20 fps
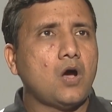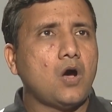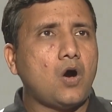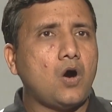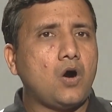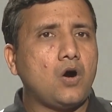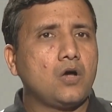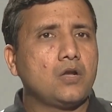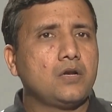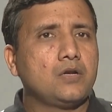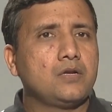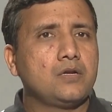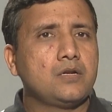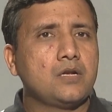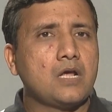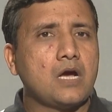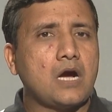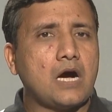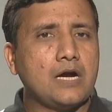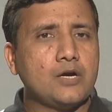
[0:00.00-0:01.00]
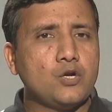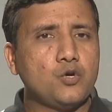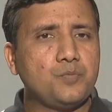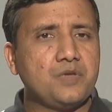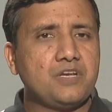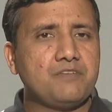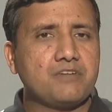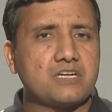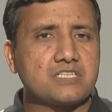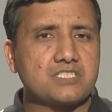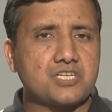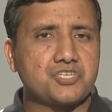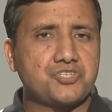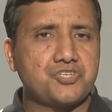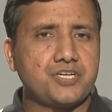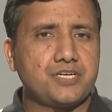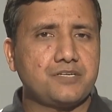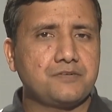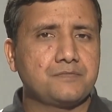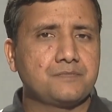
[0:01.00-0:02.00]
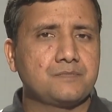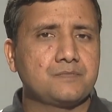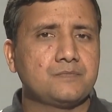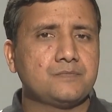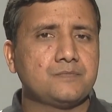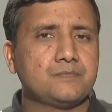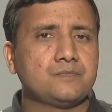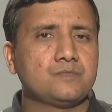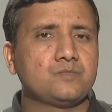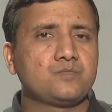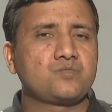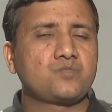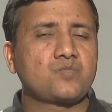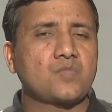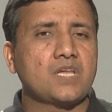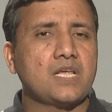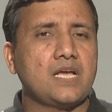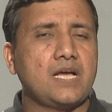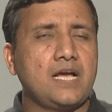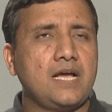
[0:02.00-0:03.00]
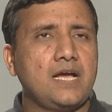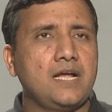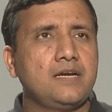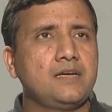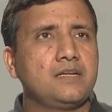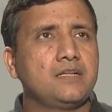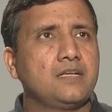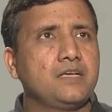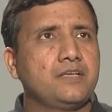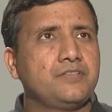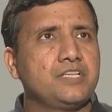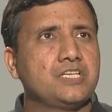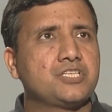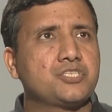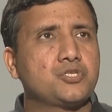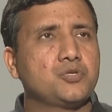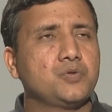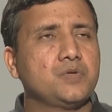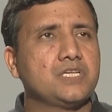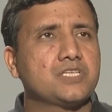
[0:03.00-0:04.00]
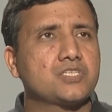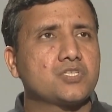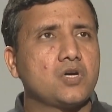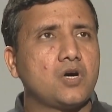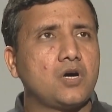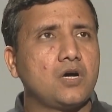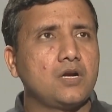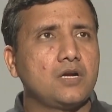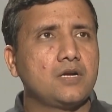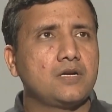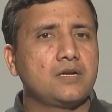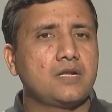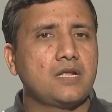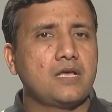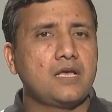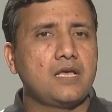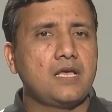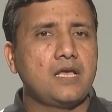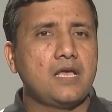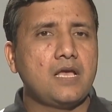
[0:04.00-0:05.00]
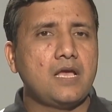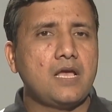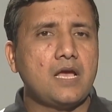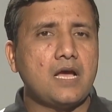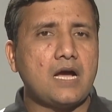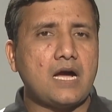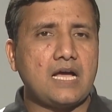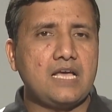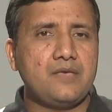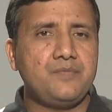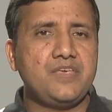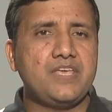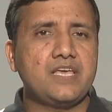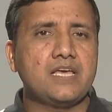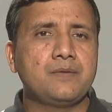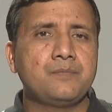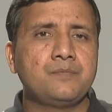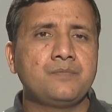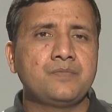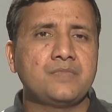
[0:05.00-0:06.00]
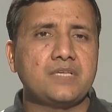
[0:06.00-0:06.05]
on Hadoop infrastructure, and this tool is called IBM